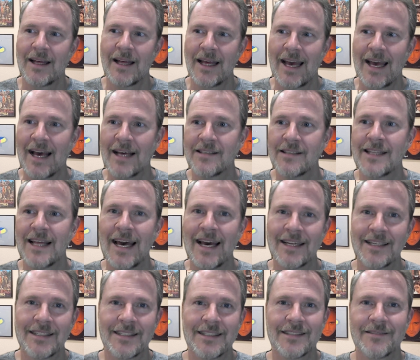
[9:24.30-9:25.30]
has
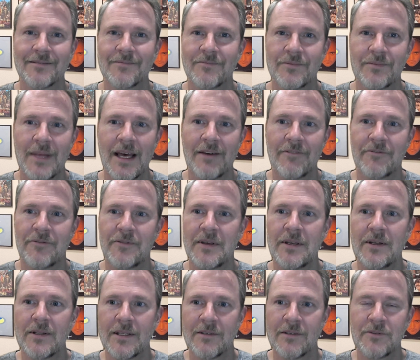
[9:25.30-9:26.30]
that
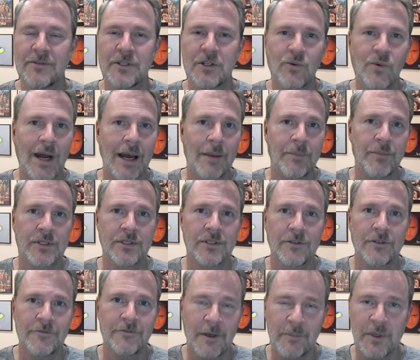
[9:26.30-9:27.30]
feel of, wrap
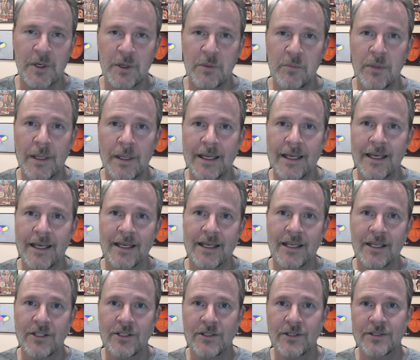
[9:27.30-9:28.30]
yourself up in a blanket,
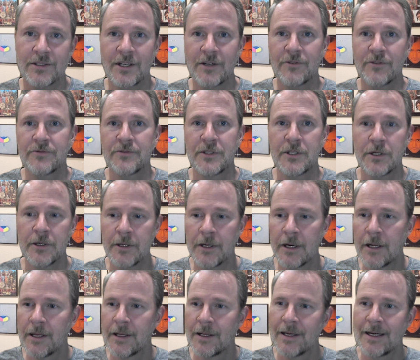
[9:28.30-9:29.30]
get yourself your
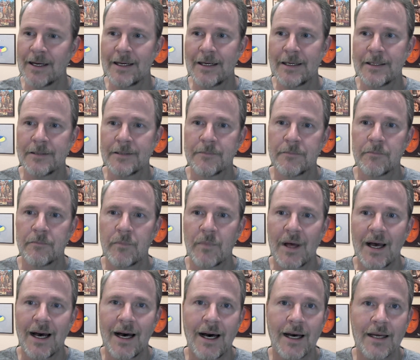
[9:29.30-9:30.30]

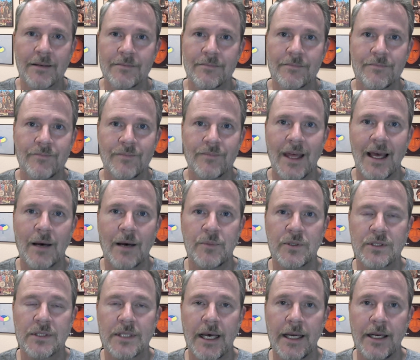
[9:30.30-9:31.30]
hot
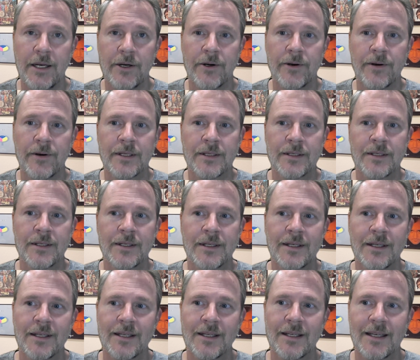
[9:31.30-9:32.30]
apple cider, and
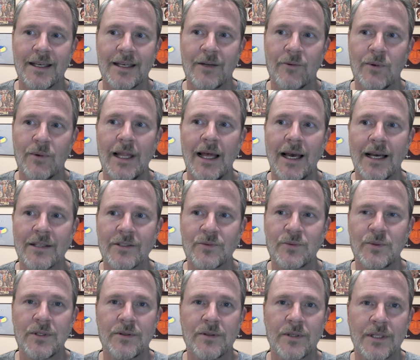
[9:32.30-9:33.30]

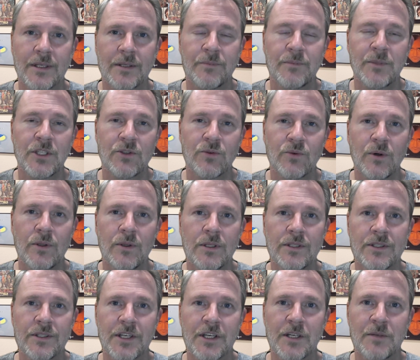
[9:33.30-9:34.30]
relax with Mitch
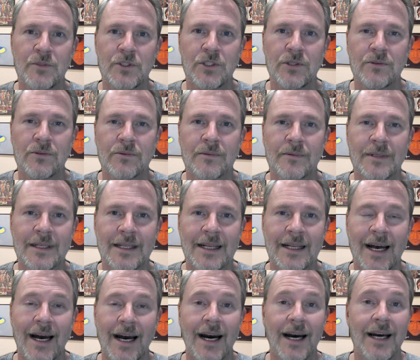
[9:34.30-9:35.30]
Rowland's Come June.
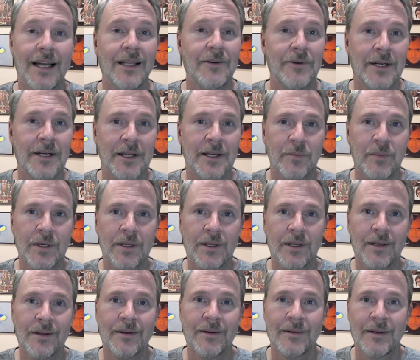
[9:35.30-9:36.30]
Highly
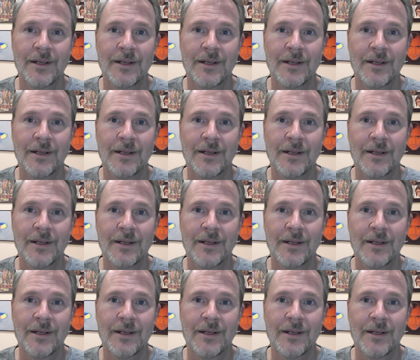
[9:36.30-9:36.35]
recommended.